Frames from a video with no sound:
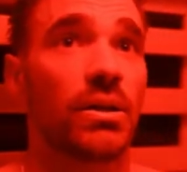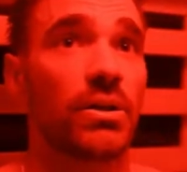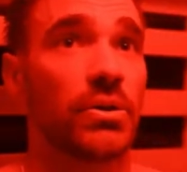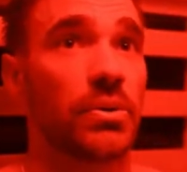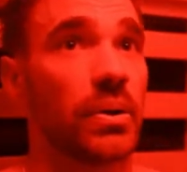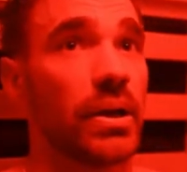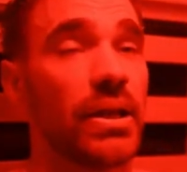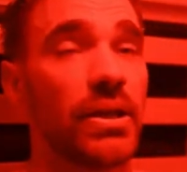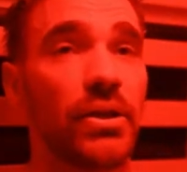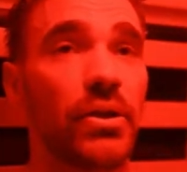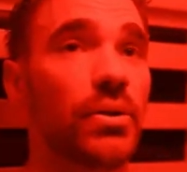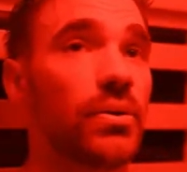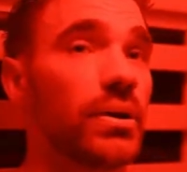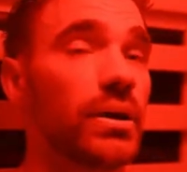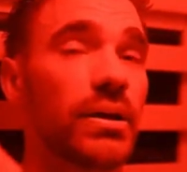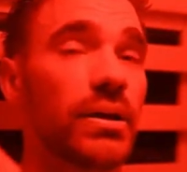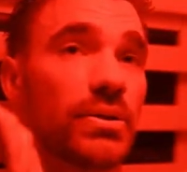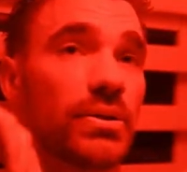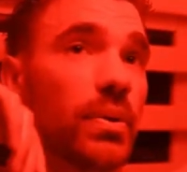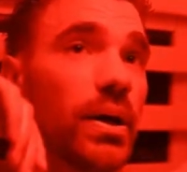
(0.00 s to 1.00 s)
Great
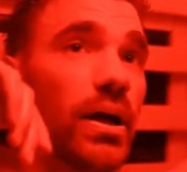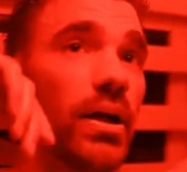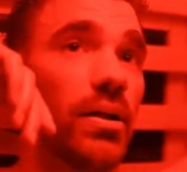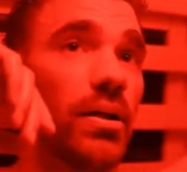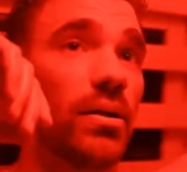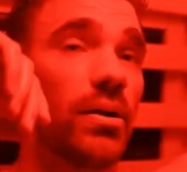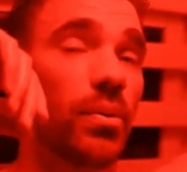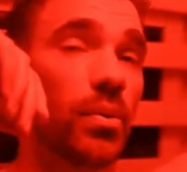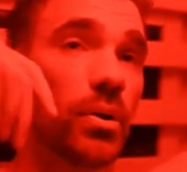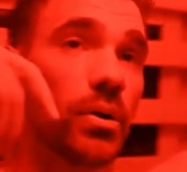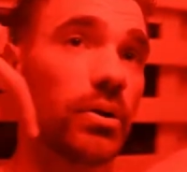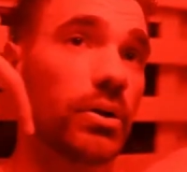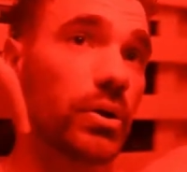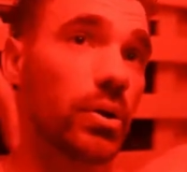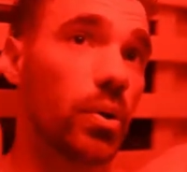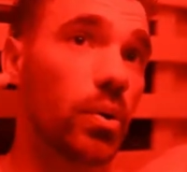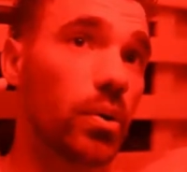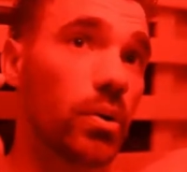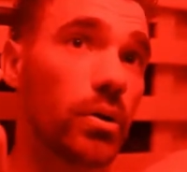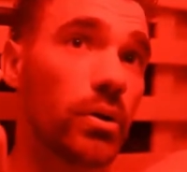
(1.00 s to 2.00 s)
unit as well. We're in the
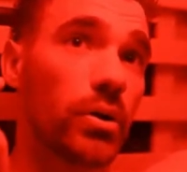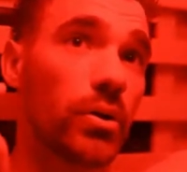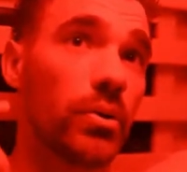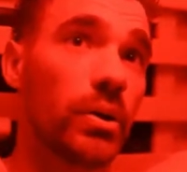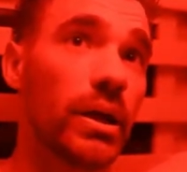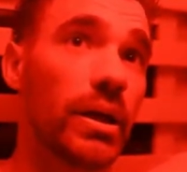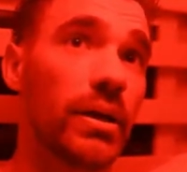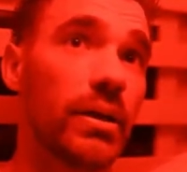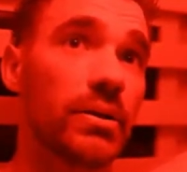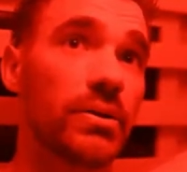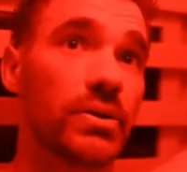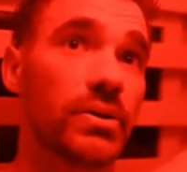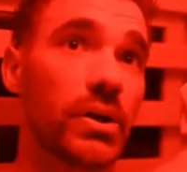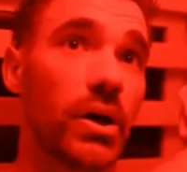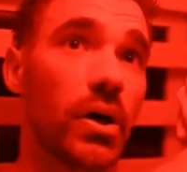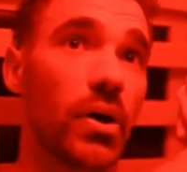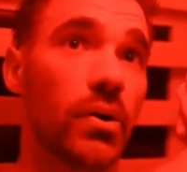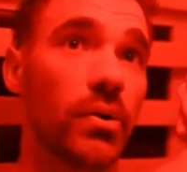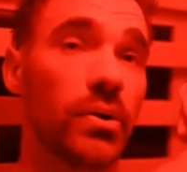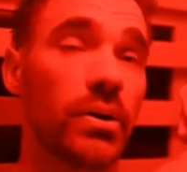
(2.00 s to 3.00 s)
corner unit,
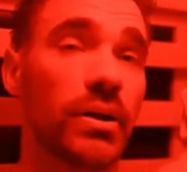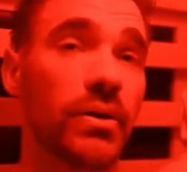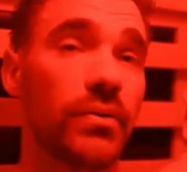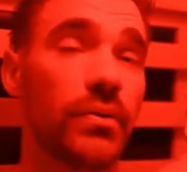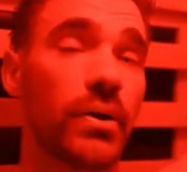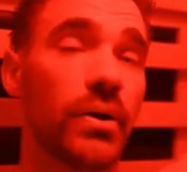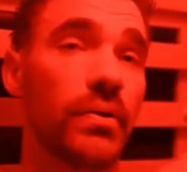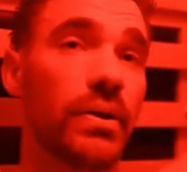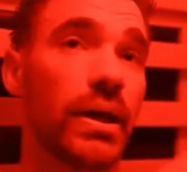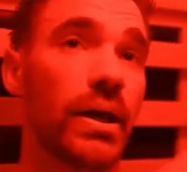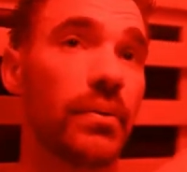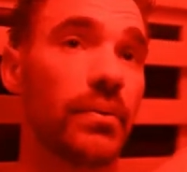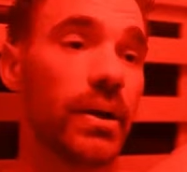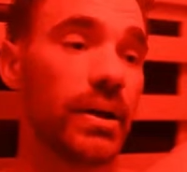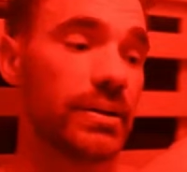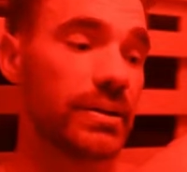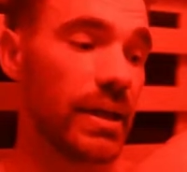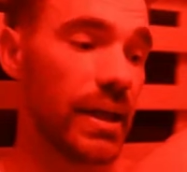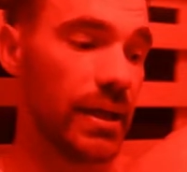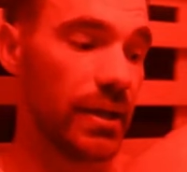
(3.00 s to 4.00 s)
so if you have that
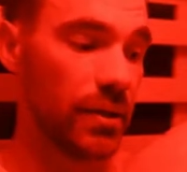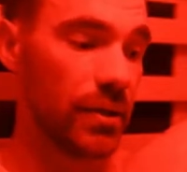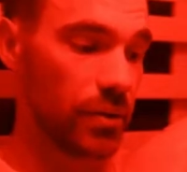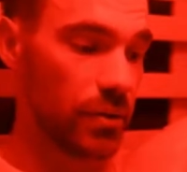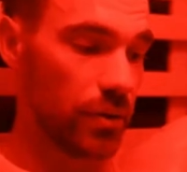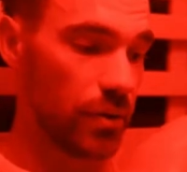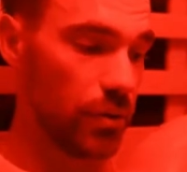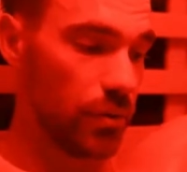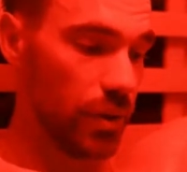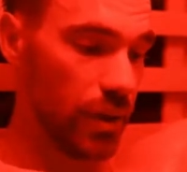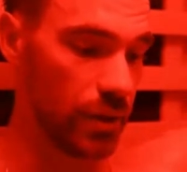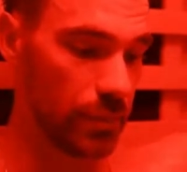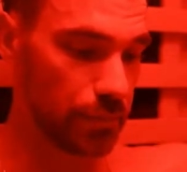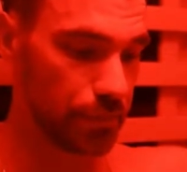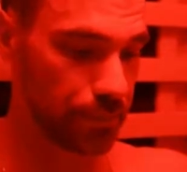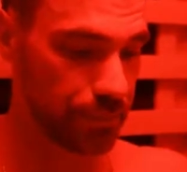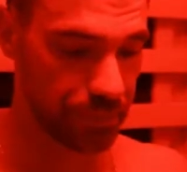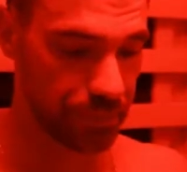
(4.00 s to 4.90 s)
rectangular unit,